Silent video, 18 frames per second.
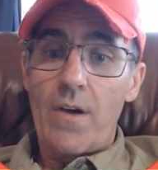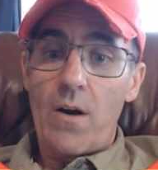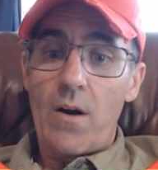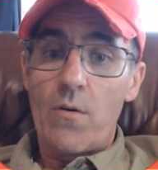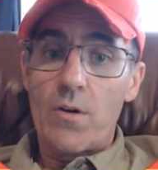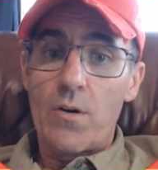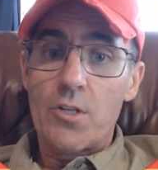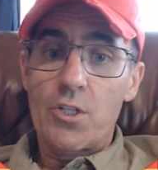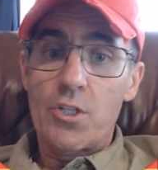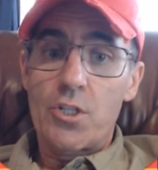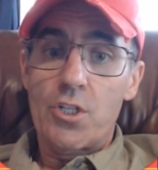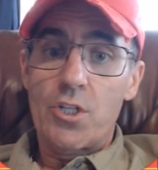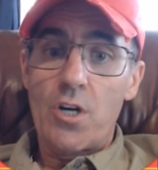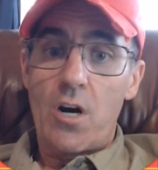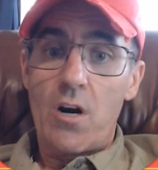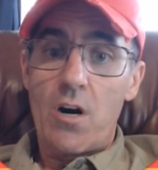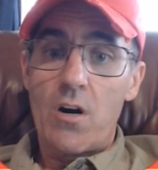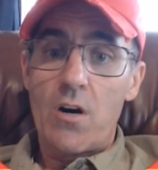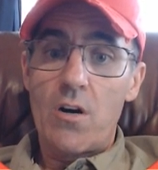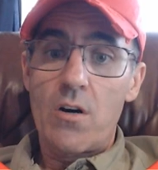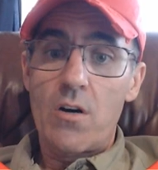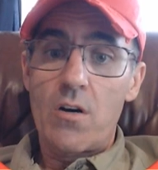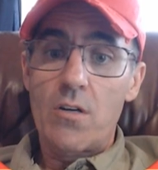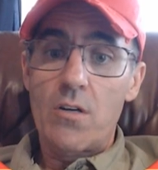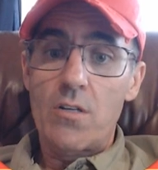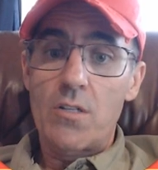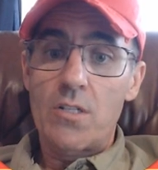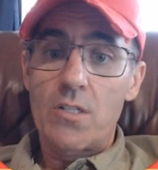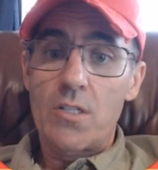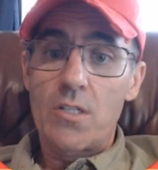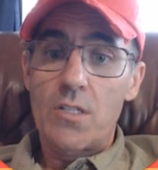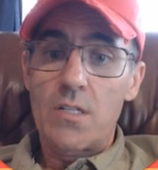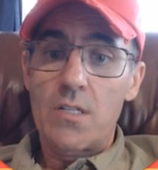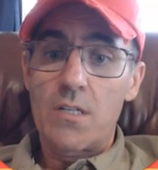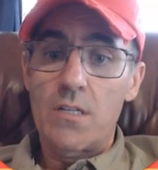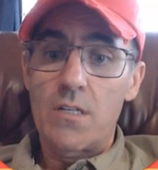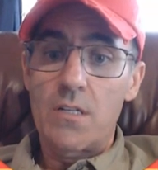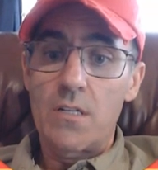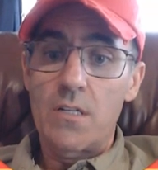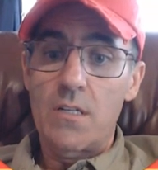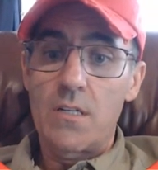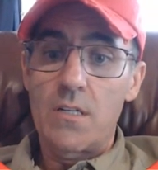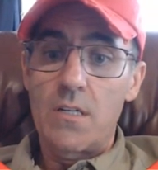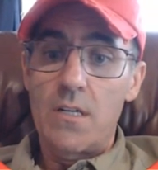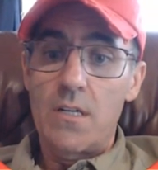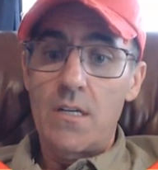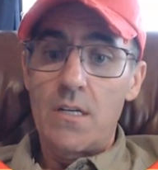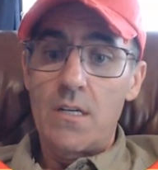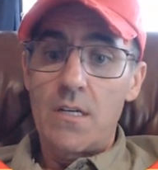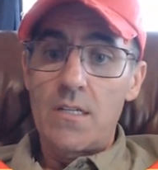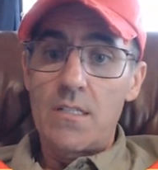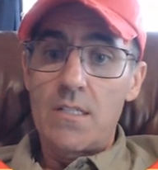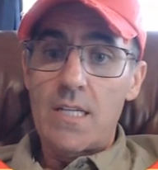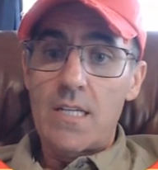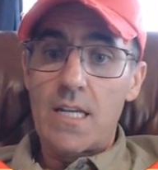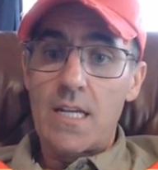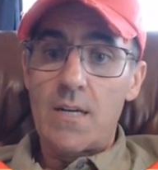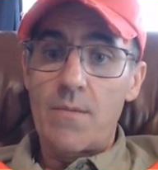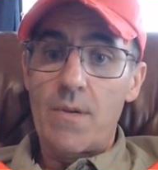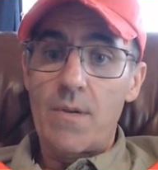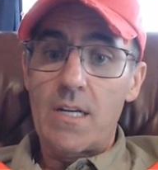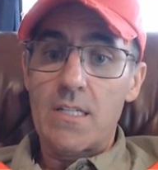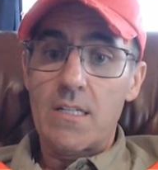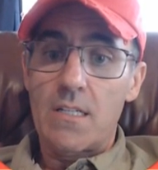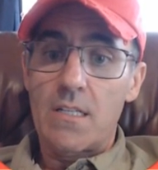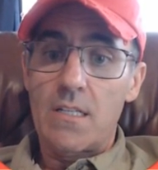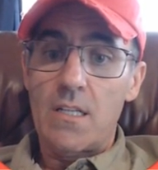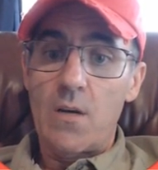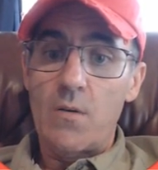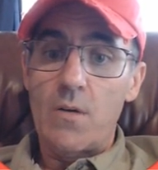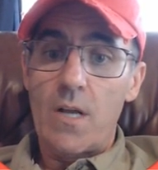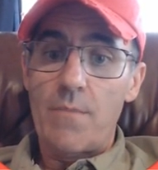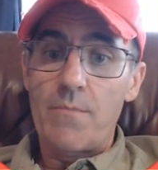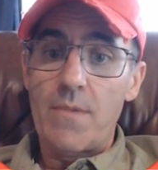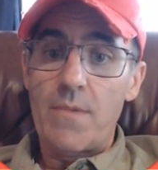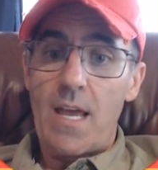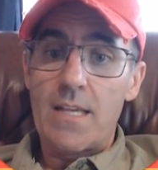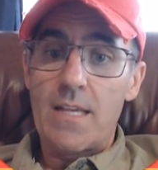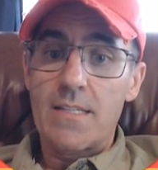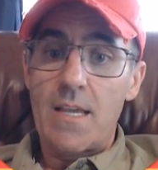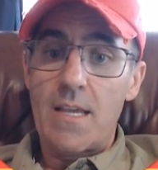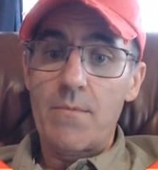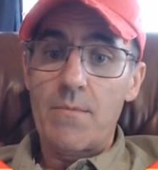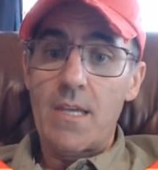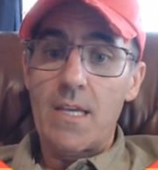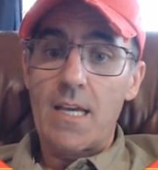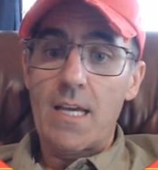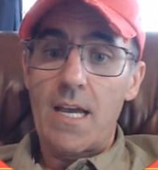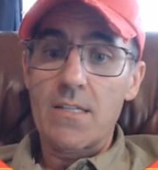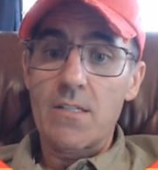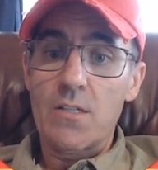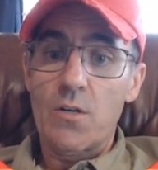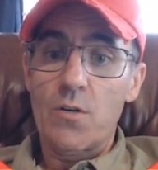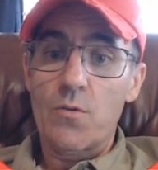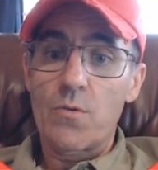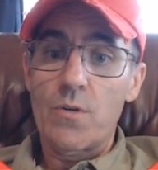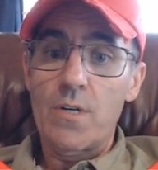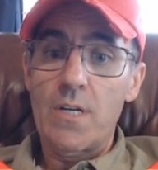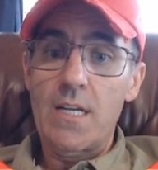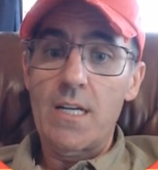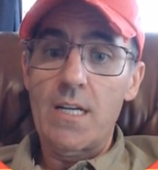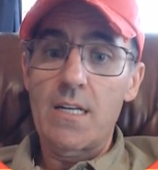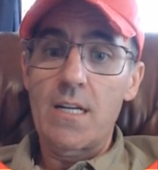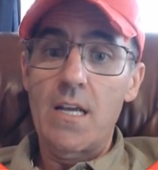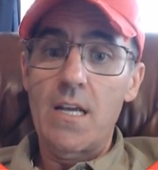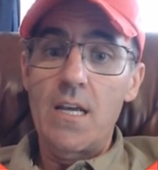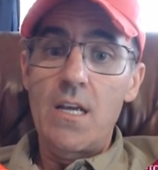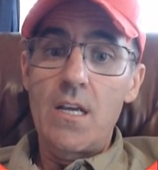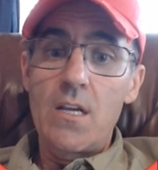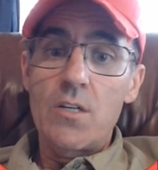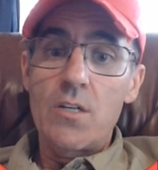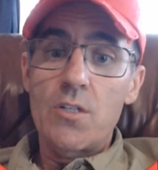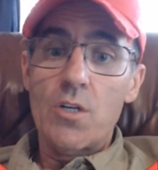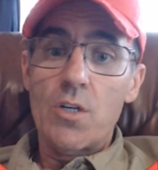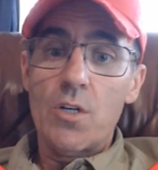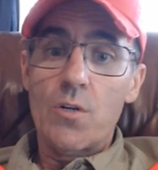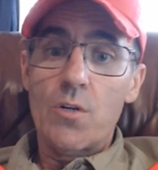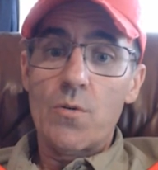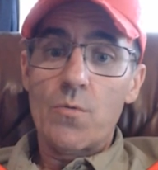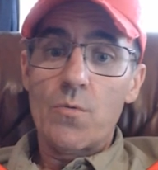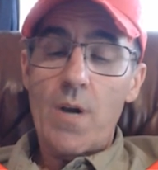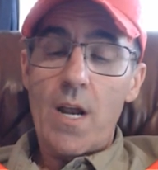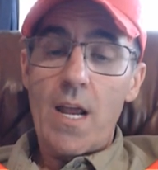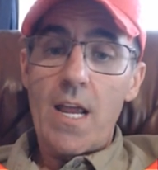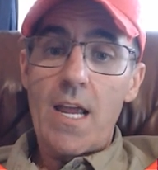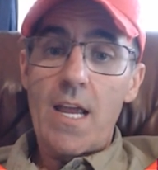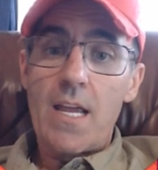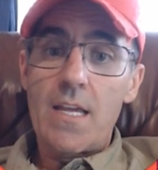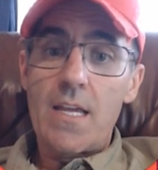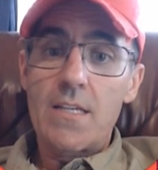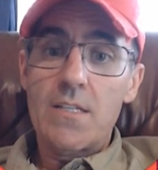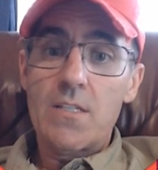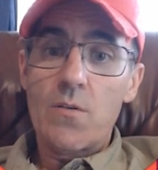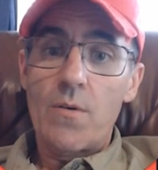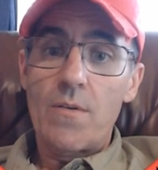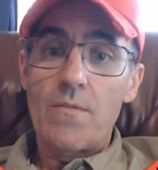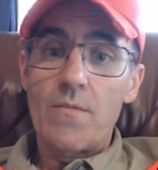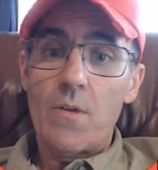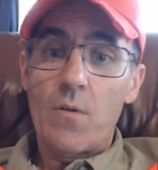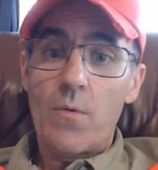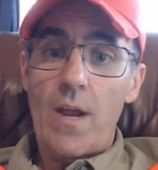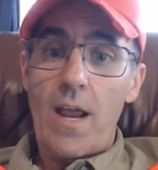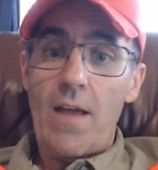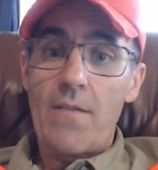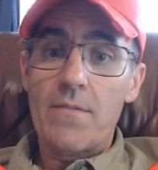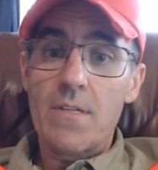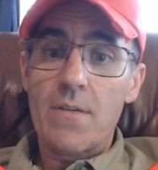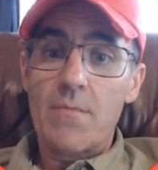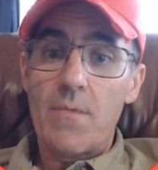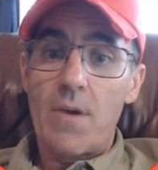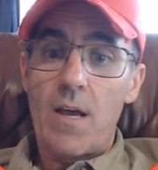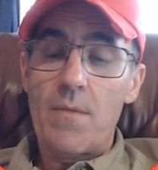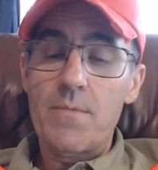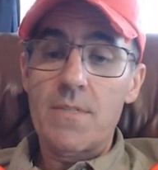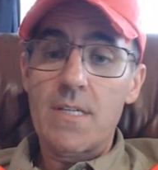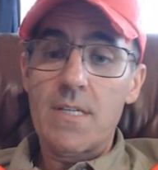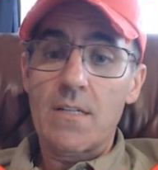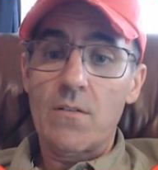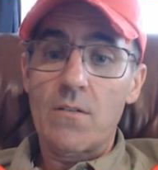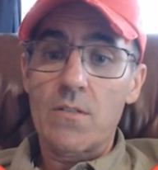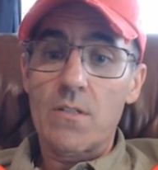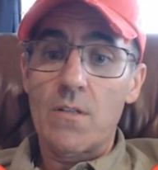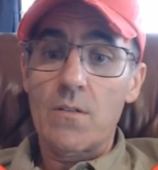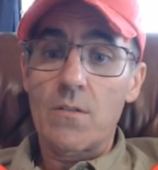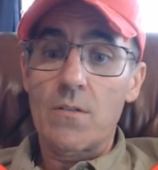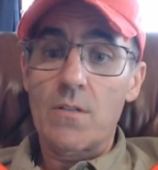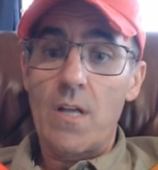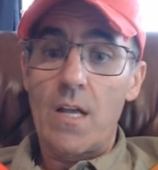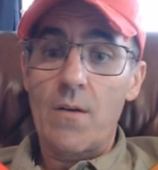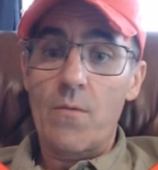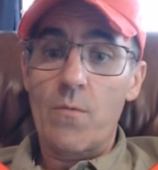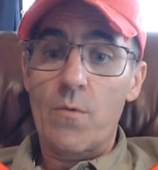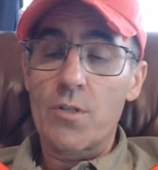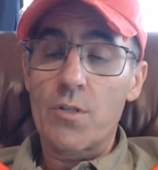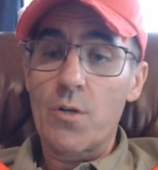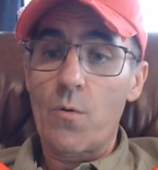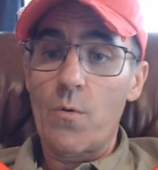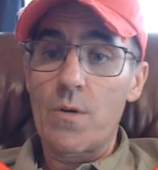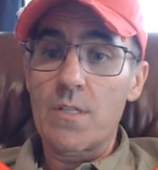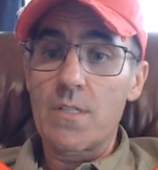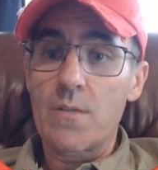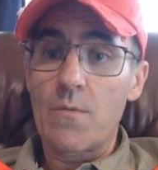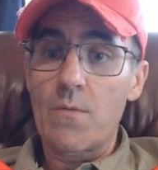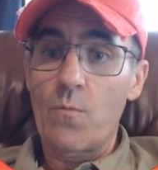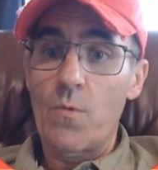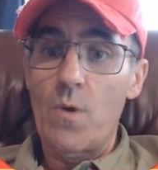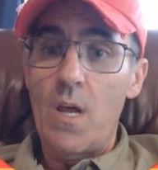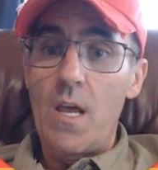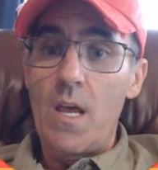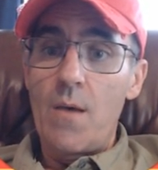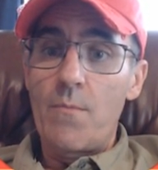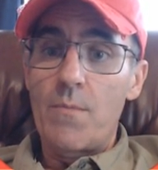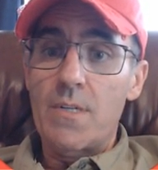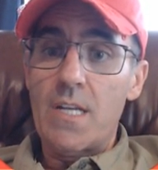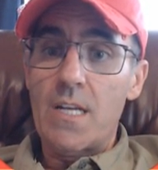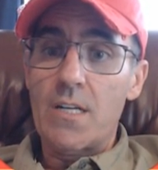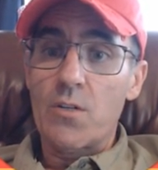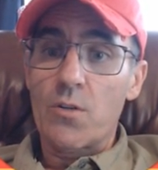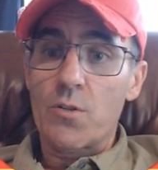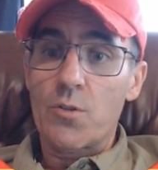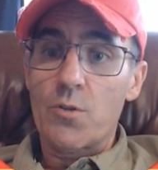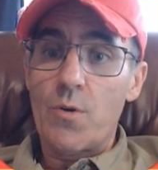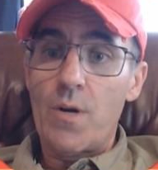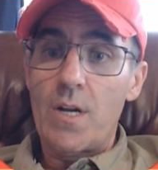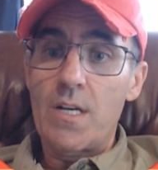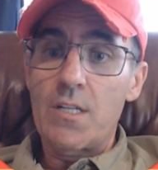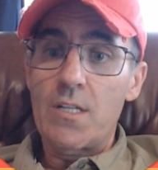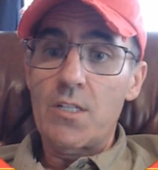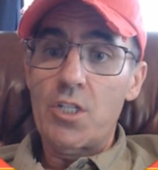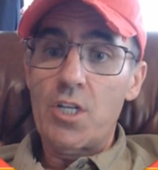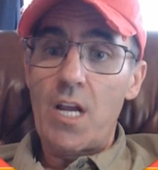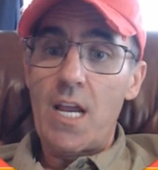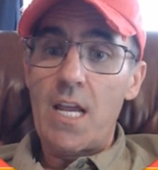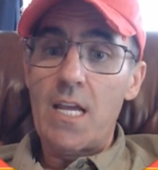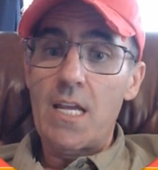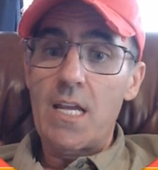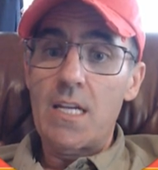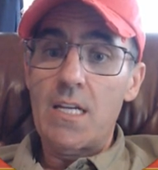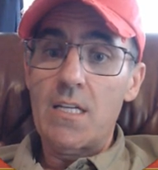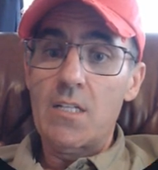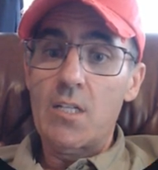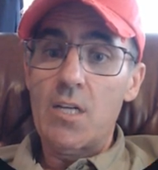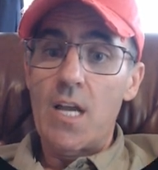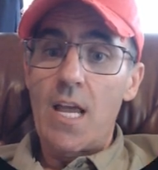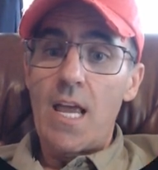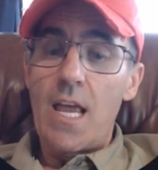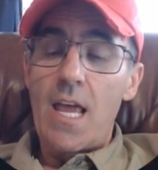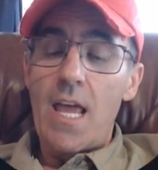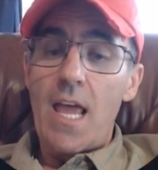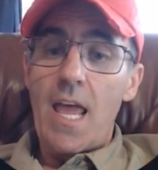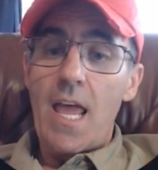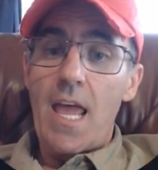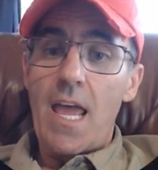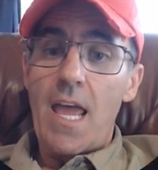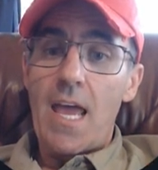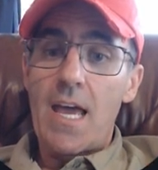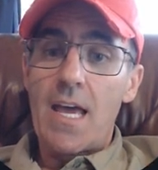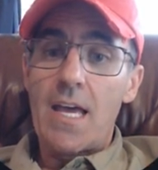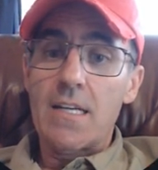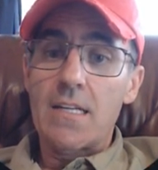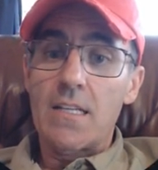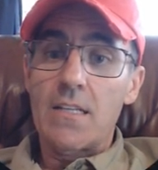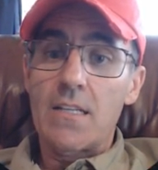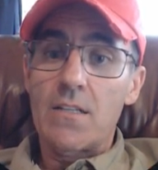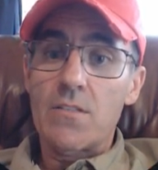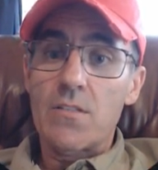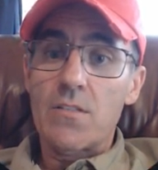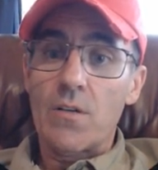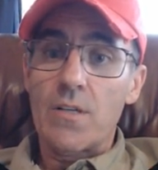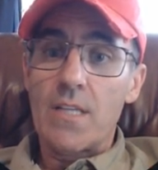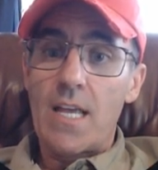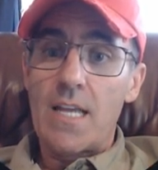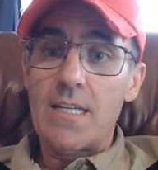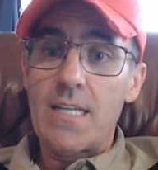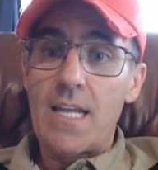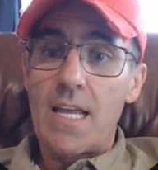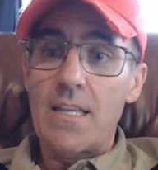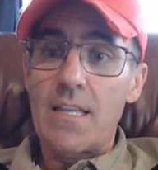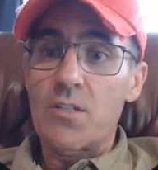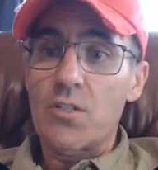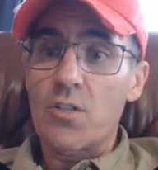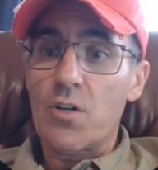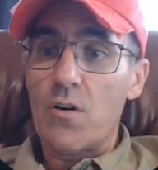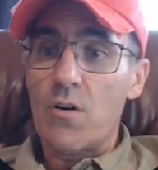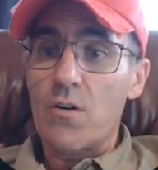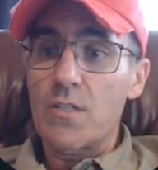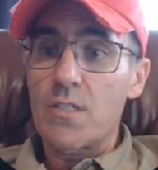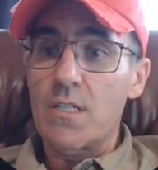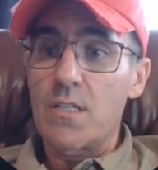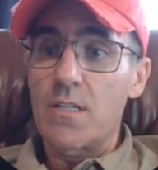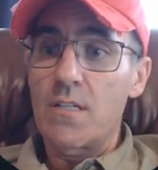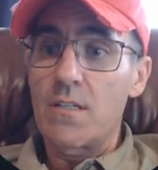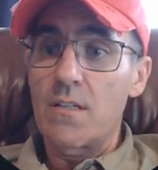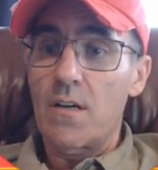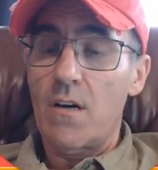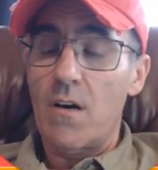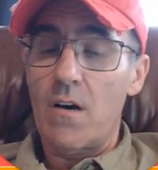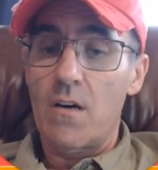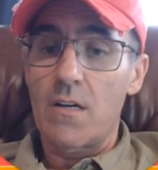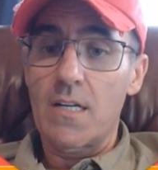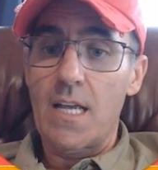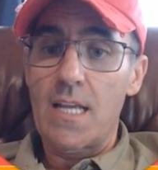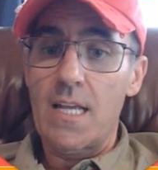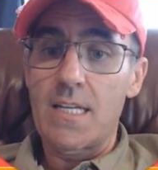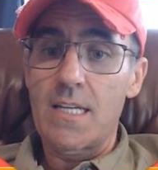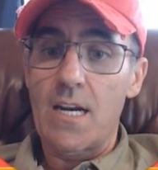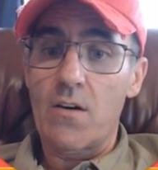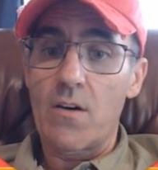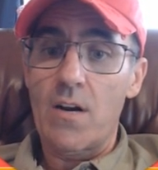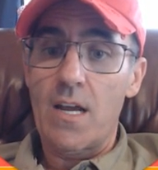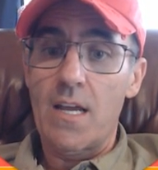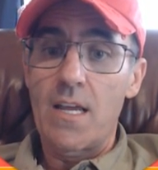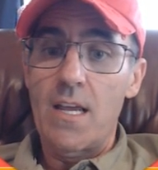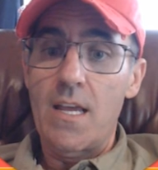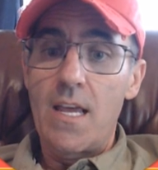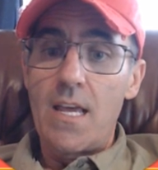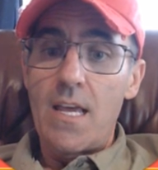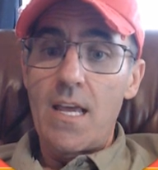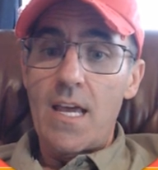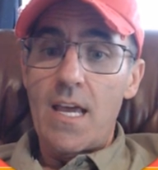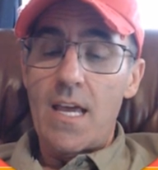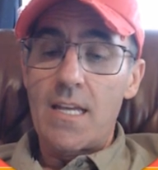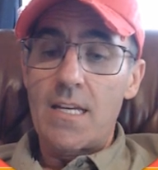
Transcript: 12 hour chart, it's taking a minute to load up. Yeah, same thing, guys, green to gray. So even though we're having some up signals, it looks like we're showing some potential trend change. And let's look at that daily chart on Hedera.